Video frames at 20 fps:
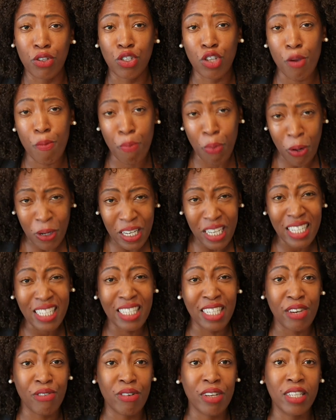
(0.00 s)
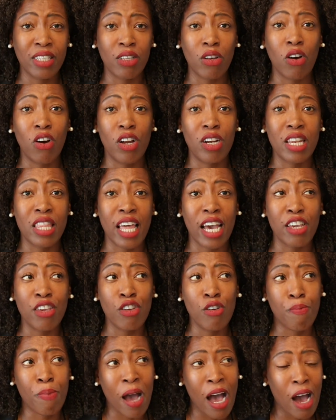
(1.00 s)
So put in a series on that
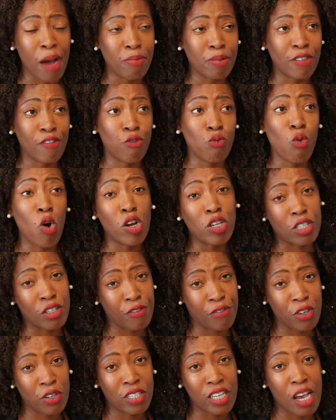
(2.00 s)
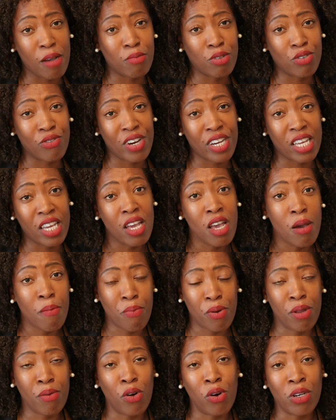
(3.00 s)
you perhaps have watched a few times already,
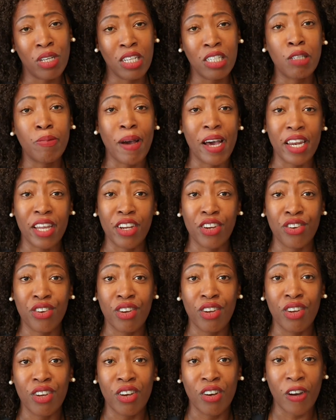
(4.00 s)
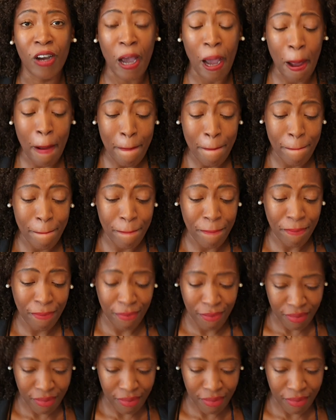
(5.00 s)
put it on in Spanish, okay?